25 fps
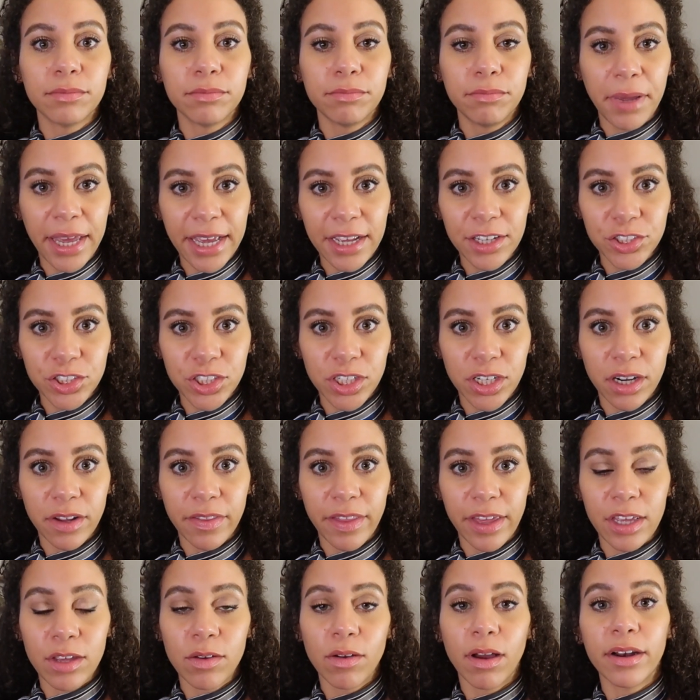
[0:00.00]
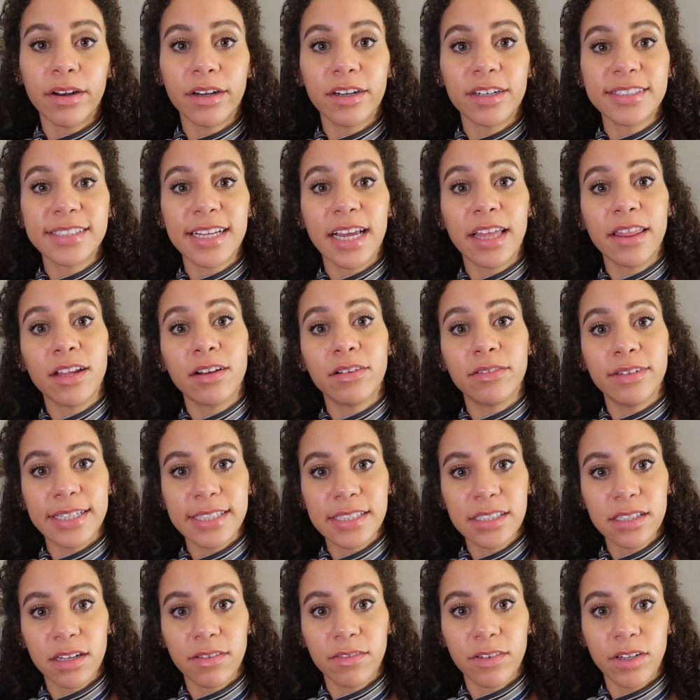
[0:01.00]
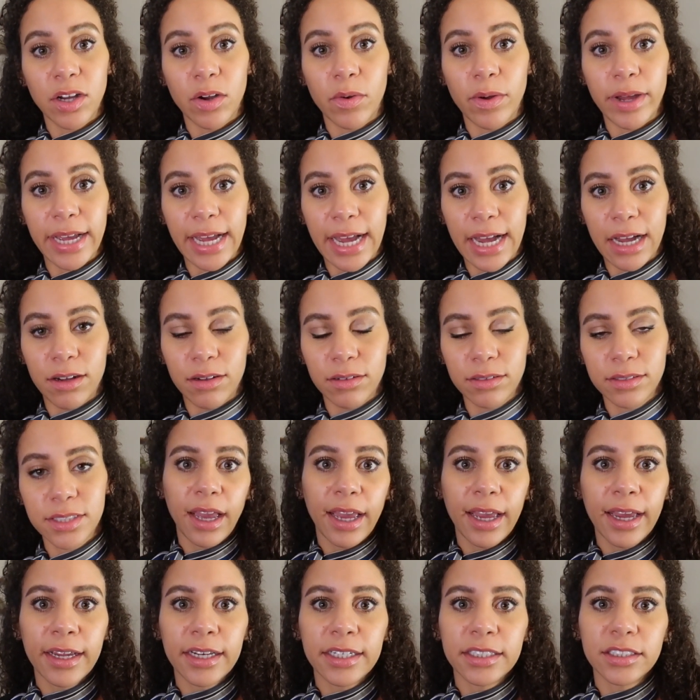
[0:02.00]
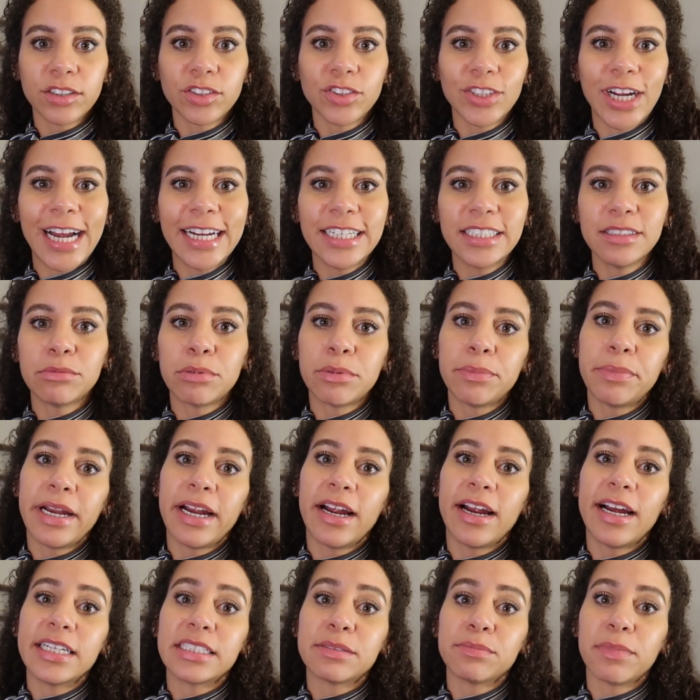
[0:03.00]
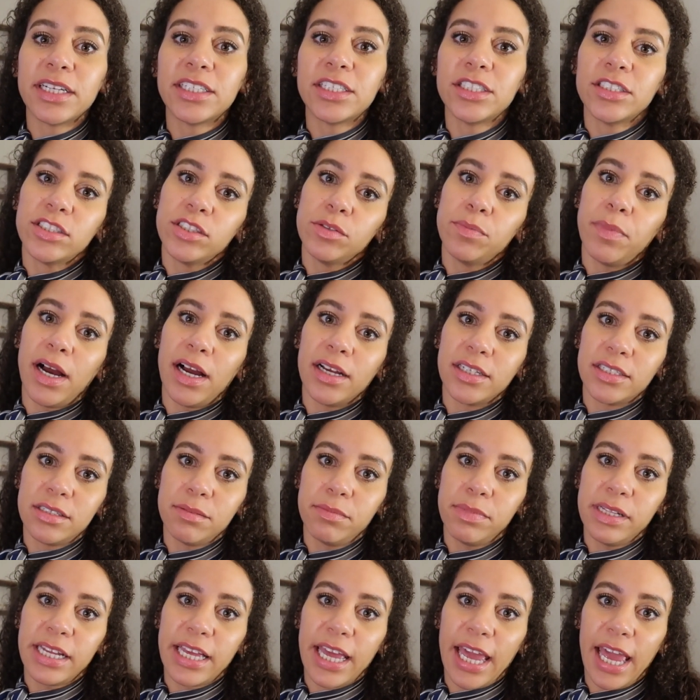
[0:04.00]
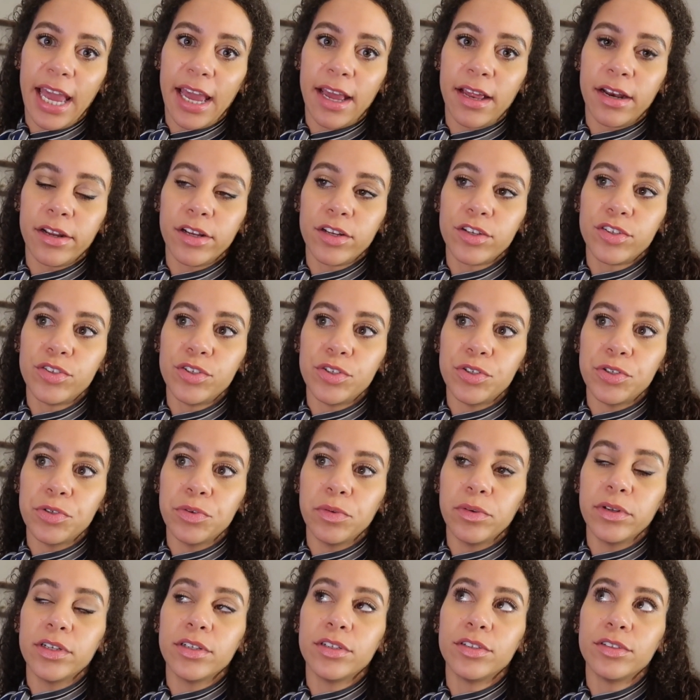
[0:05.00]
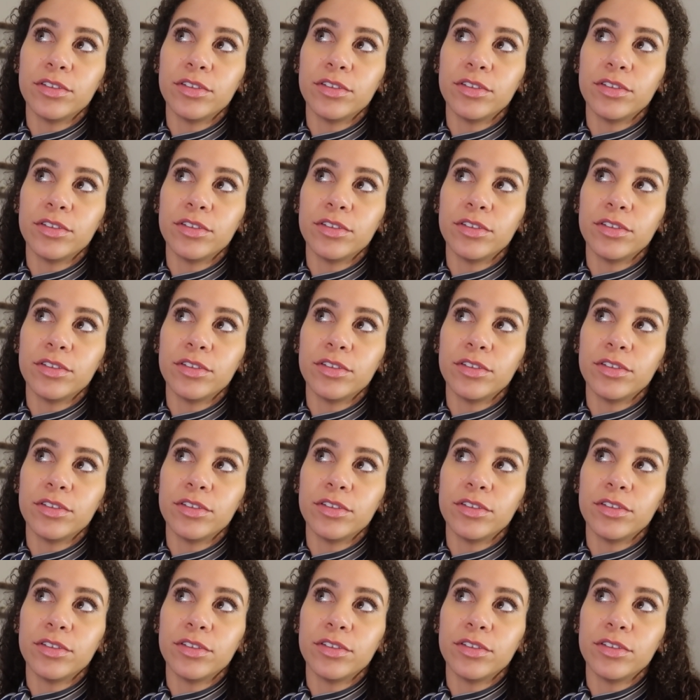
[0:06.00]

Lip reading: make sure that you understand the risk of going out and try to prepare as much as you possibly can to